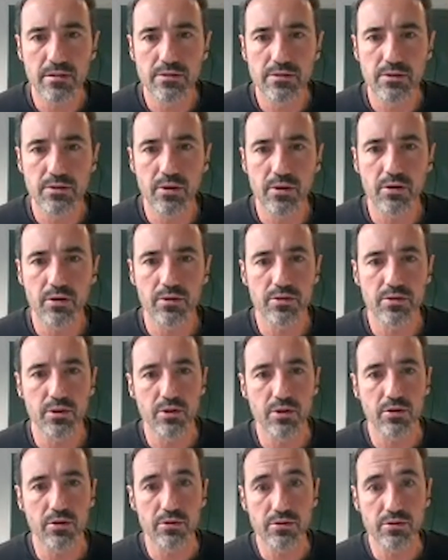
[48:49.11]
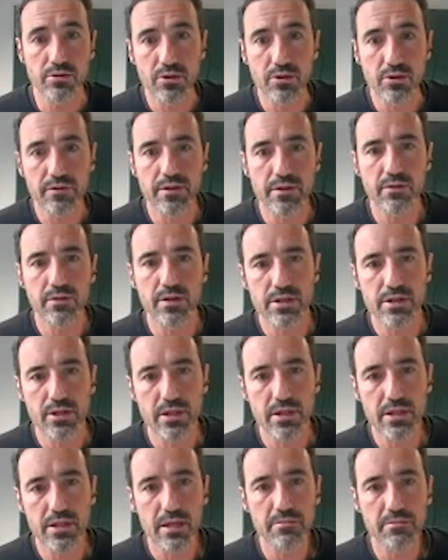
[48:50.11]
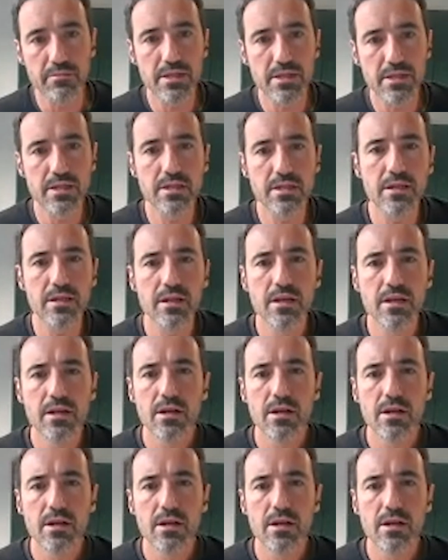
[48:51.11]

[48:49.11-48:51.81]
The configuration at time t